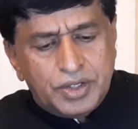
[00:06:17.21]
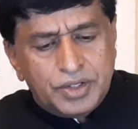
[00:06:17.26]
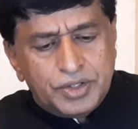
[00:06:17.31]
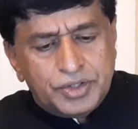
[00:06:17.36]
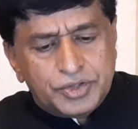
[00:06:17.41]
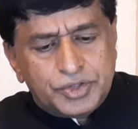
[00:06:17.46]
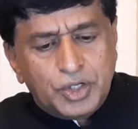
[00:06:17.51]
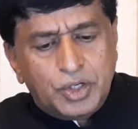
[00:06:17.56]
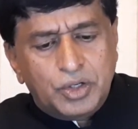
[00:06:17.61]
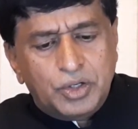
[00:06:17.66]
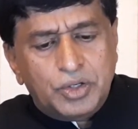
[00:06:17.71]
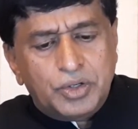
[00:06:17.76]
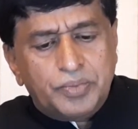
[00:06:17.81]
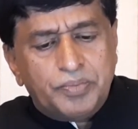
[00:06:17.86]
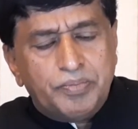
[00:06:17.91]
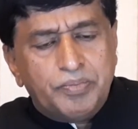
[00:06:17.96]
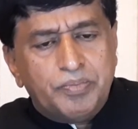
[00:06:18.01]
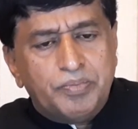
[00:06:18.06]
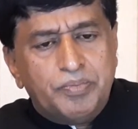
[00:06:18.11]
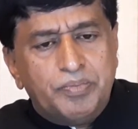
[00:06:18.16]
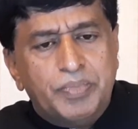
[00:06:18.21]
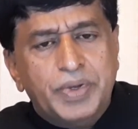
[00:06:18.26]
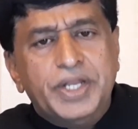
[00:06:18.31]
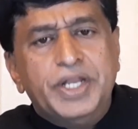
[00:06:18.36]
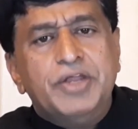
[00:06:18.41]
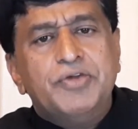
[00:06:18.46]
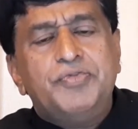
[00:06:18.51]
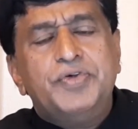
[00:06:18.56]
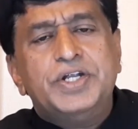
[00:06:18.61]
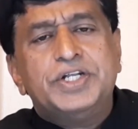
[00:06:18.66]
So
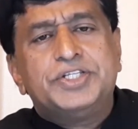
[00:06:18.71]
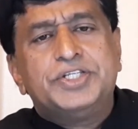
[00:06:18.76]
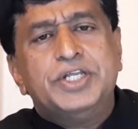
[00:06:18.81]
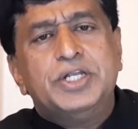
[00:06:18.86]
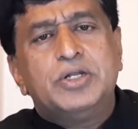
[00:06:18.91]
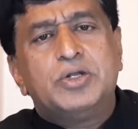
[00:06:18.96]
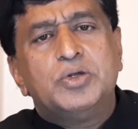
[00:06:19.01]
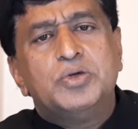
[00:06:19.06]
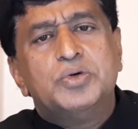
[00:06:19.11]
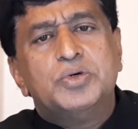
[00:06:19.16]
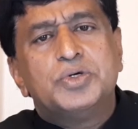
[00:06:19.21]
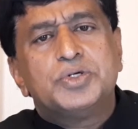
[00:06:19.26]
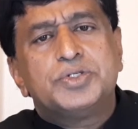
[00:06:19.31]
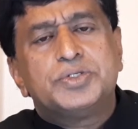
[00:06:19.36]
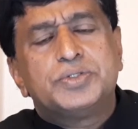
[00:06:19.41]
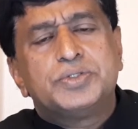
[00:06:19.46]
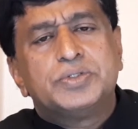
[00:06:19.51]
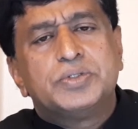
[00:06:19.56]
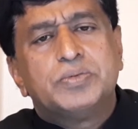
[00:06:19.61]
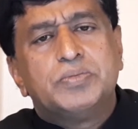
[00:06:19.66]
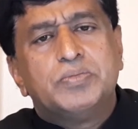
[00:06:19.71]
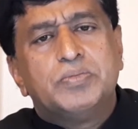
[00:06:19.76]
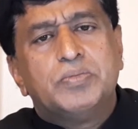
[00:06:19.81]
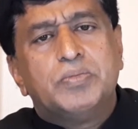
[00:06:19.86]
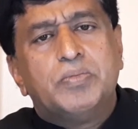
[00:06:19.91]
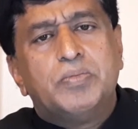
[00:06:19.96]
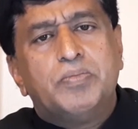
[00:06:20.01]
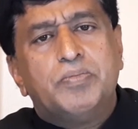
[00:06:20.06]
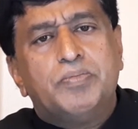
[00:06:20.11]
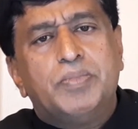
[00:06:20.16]
benefits includes
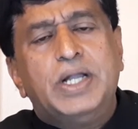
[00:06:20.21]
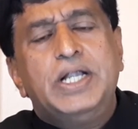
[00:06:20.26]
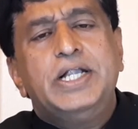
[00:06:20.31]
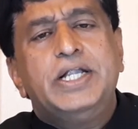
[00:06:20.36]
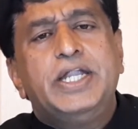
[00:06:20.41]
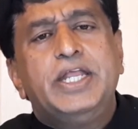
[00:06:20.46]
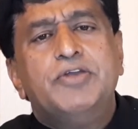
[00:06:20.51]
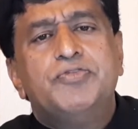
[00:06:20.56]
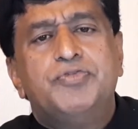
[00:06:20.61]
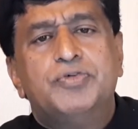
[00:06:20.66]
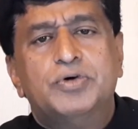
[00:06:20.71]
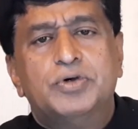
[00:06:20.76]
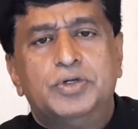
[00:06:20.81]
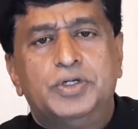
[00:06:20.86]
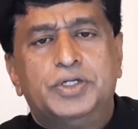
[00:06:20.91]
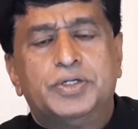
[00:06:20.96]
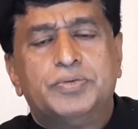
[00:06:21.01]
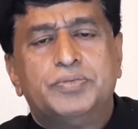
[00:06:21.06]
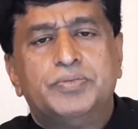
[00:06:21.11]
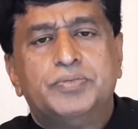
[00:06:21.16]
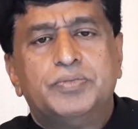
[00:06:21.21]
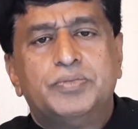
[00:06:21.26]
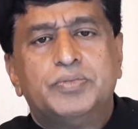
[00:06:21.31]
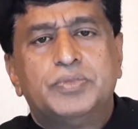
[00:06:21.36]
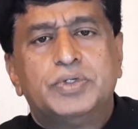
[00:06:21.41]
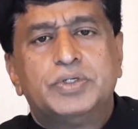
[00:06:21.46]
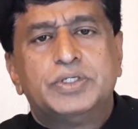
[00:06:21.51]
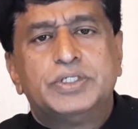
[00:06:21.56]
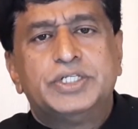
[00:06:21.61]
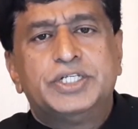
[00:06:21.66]
multifold,
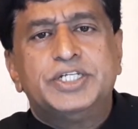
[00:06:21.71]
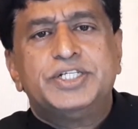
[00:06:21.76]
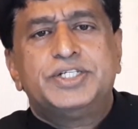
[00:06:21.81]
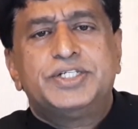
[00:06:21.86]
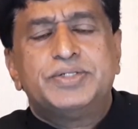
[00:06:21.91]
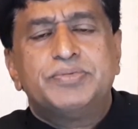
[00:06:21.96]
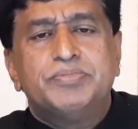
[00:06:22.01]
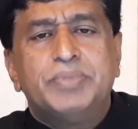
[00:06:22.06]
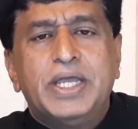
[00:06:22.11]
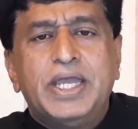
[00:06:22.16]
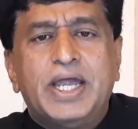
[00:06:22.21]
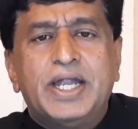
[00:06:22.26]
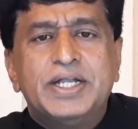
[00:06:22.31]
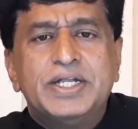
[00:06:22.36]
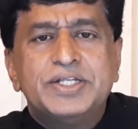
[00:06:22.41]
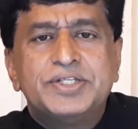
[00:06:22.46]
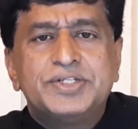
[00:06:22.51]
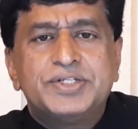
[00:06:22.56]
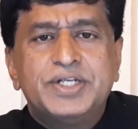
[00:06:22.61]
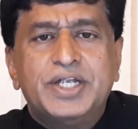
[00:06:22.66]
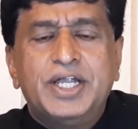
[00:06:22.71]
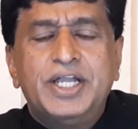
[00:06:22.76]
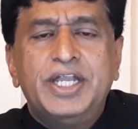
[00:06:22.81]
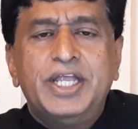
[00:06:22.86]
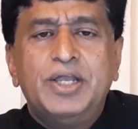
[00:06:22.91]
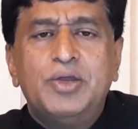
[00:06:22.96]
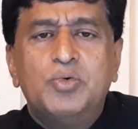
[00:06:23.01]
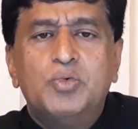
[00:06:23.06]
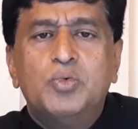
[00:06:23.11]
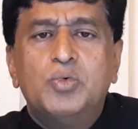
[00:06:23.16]
just by
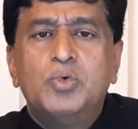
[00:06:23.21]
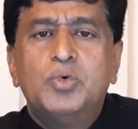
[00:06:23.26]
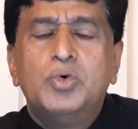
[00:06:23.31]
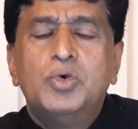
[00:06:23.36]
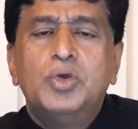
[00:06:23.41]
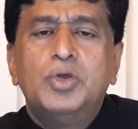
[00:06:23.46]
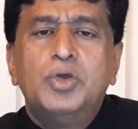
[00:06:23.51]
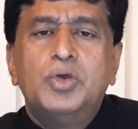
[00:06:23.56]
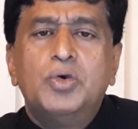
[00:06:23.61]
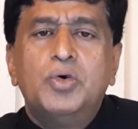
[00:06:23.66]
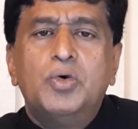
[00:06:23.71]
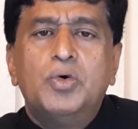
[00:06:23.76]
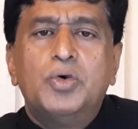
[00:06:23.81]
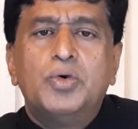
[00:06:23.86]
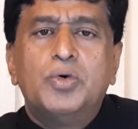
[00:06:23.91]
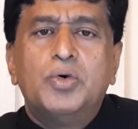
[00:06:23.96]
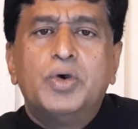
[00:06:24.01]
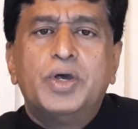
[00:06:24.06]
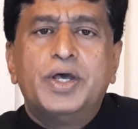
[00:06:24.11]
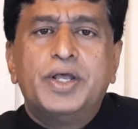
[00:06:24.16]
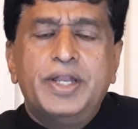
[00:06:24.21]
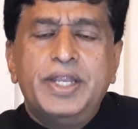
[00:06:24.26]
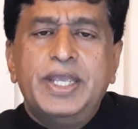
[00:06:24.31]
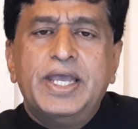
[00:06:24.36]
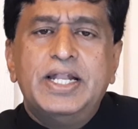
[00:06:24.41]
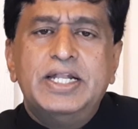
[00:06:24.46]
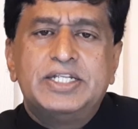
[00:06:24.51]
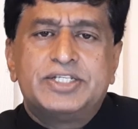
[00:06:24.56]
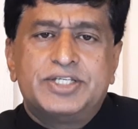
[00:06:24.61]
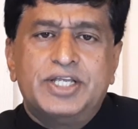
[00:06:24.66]
understanding
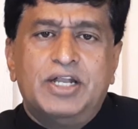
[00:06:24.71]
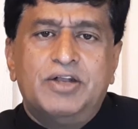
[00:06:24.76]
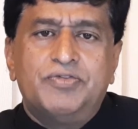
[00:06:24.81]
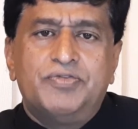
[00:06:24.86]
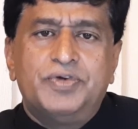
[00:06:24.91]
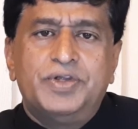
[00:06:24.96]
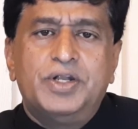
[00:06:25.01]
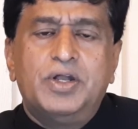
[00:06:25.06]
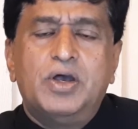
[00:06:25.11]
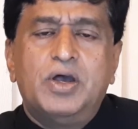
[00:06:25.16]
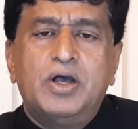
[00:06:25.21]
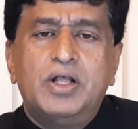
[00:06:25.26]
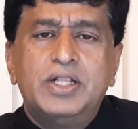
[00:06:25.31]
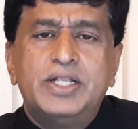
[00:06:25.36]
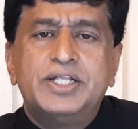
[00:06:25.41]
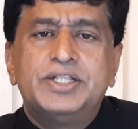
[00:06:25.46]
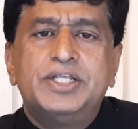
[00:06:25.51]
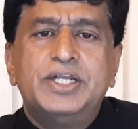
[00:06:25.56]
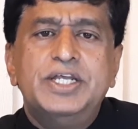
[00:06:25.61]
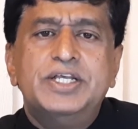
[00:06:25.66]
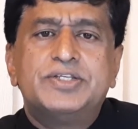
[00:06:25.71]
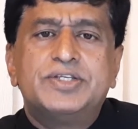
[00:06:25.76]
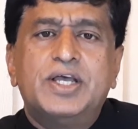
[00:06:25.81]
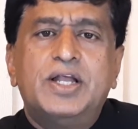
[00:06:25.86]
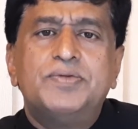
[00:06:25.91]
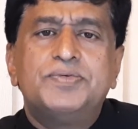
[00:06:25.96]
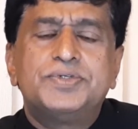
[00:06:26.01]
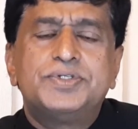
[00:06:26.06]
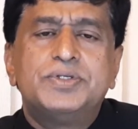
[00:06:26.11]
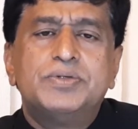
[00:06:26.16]
real self, all the three
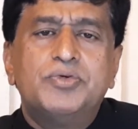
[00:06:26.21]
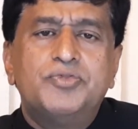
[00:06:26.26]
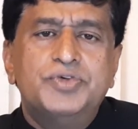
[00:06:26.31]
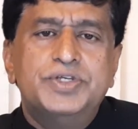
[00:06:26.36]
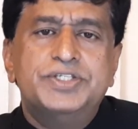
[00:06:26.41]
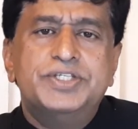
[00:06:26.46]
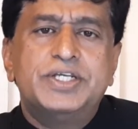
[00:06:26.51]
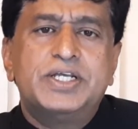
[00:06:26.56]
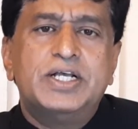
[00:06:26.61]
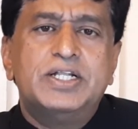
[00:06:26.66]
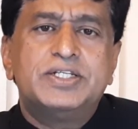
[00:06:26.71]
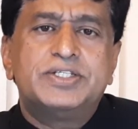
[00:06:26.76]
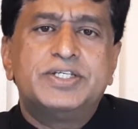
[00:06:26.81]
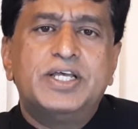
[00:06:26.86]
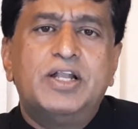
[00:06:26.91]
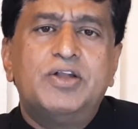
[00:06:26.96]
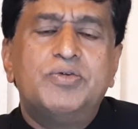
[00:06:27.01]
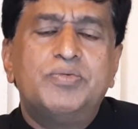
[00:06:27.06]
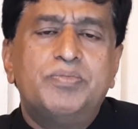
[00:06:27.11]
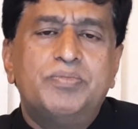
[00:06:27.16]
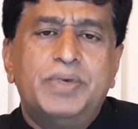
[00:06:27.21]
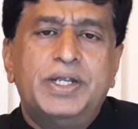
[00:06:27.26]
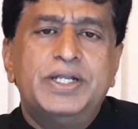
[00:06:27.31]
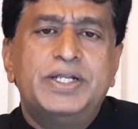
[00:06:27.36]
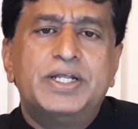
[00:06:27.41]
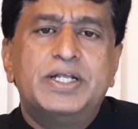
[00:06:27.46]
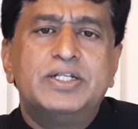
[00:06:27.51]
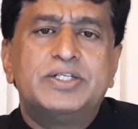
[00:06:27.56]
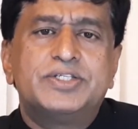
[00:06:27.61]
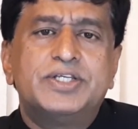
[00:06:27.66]
selves: physical self,
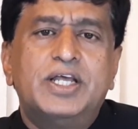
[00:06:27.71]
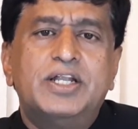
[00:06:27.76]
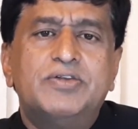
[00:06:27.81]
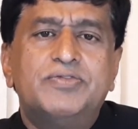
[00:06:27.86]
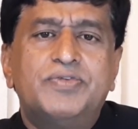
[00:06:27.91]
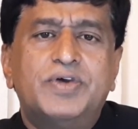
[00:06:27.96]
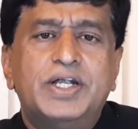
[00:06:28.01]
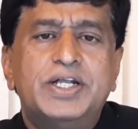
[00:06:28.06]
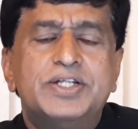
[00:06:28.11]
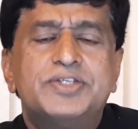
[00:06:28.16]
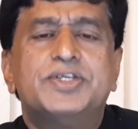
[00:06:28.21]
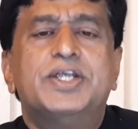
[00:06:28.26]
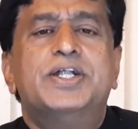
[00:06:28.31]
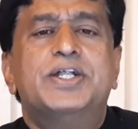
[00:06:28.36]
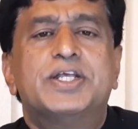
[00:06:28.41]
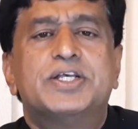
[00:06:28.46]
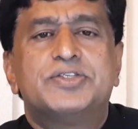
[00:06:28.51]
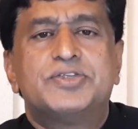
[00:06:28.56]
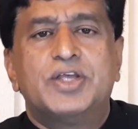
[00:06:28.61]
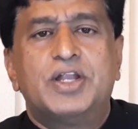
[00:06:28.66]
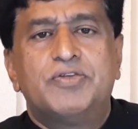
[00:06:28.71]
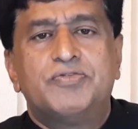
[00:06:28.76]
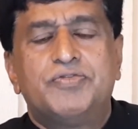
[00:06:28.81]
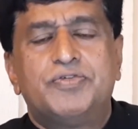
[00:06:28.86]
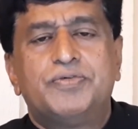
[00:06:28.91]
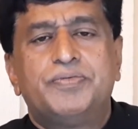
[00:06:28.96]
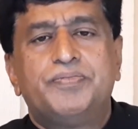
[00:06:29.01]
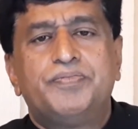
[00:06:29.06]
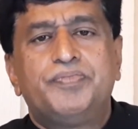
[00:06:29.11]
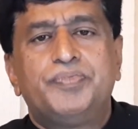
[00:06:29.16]
mental self, and center self.
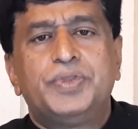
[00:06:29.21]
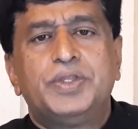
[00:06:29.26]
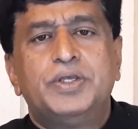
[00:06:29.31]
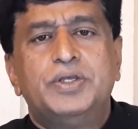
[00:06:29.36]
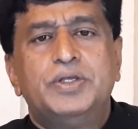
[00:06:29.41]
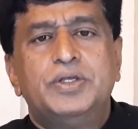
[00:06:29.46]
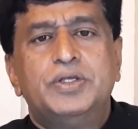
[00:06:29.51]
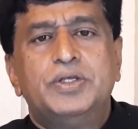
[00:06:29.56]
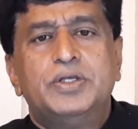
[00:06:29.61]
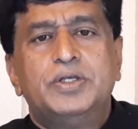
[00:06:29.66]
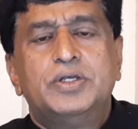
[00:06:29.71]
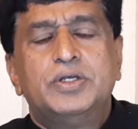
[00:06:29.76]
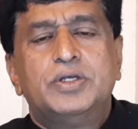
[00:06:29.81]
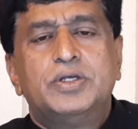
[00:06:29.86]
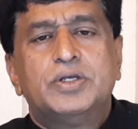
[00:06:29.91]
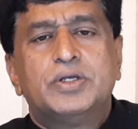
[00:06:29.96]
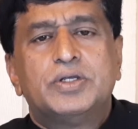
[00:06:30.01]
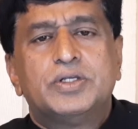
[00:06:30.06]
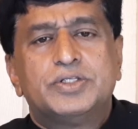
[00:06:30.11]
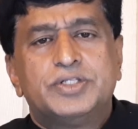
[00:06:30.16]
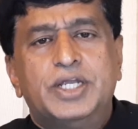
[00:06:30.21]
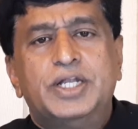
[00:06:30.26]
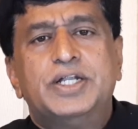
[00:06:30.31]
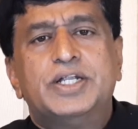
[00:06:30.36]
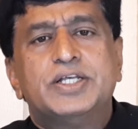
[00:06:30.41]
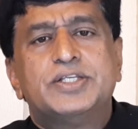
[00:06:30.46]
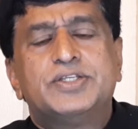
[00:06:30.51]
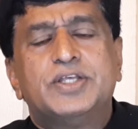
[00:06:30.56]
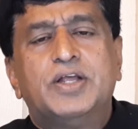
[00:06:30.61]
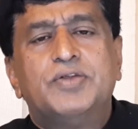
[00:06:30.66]

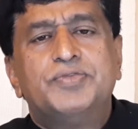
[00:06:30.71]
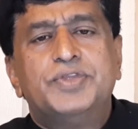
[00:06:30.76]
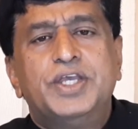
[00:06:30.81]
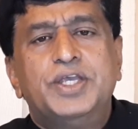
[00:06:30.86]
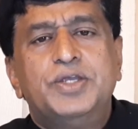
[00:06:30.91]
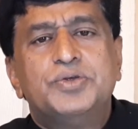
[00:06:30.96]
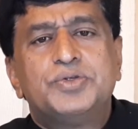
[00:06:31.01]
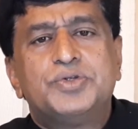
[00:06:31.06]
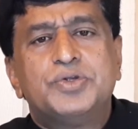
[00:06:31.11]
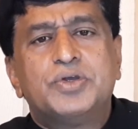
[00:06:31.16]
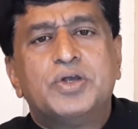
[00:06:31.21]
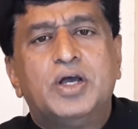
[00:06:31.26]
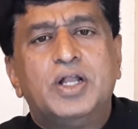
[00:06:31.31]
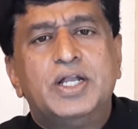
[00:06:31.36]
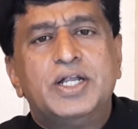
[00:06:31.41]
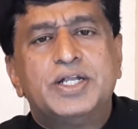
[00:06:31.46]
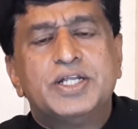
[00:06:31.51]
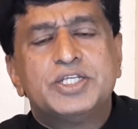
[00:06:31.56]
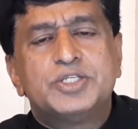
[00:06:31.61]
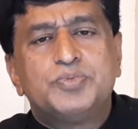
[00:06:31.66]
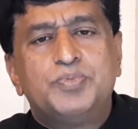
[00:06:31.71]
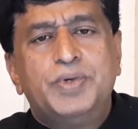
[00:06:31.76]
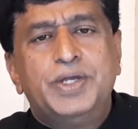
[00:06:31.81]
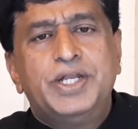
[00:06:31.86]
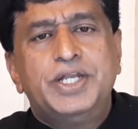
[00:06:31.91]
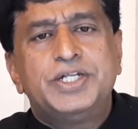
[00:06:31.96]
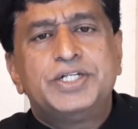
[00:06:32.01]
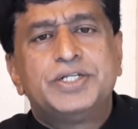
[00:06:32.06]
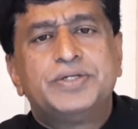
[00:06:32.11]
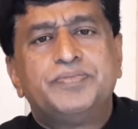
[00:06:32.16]
Center self, they used to call it a
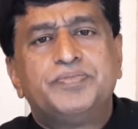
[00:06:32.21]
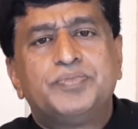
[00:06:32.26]
spirit.